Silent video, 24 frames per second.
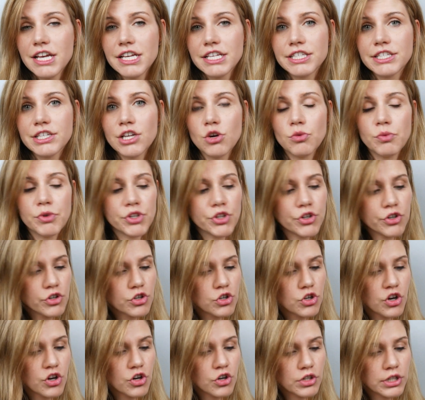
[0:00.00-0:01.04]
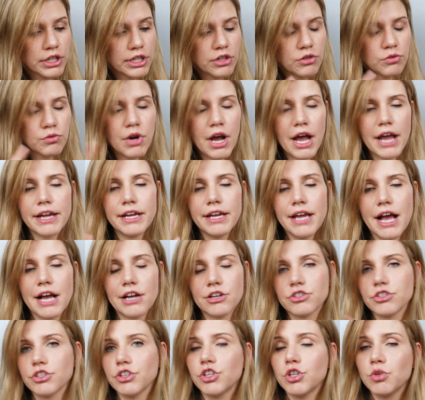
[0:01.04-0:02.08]
So when you're curling right,
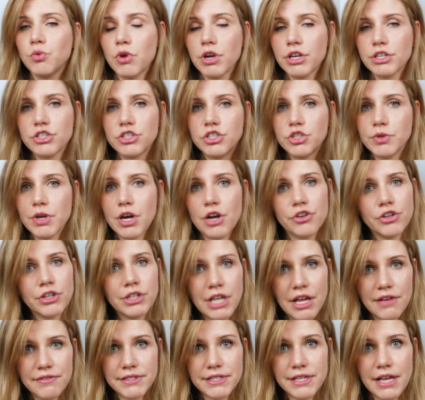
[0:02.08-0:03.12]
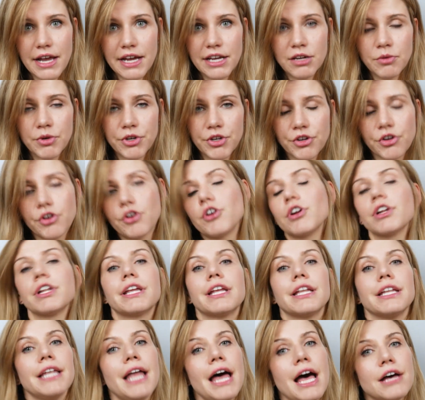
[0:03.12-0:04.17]
actually you want to do it on your left side. When you're
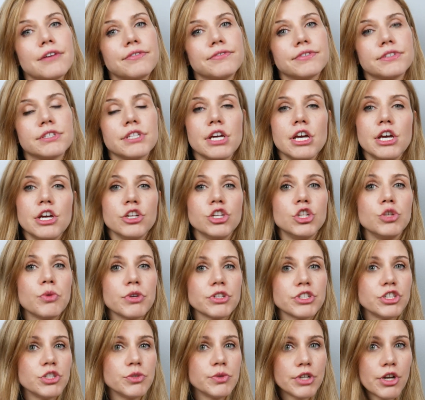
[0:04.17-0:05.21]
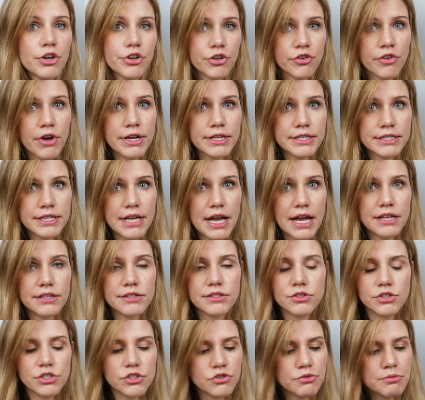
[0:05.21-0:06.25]
curling left, you want to do it on your right side.
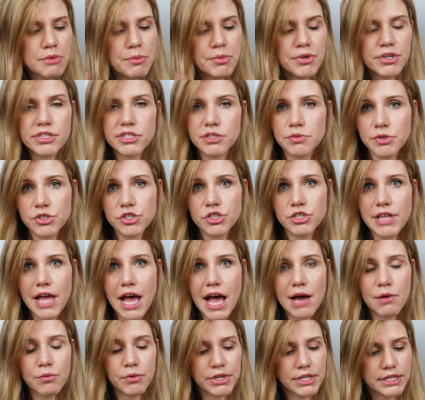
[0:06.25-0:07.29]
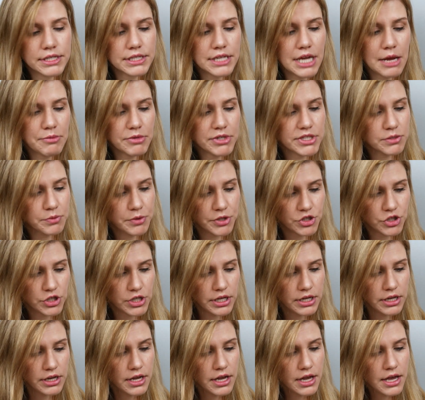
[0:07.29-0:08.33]
So just remember to switch that when it's time to switch
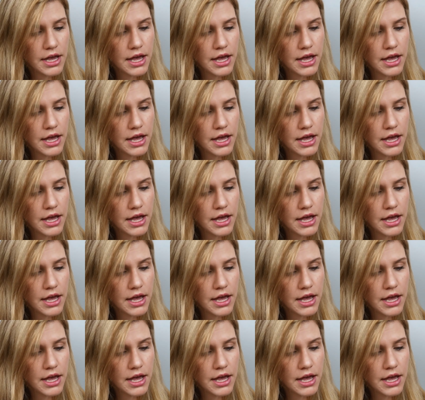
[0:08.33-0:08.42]
it.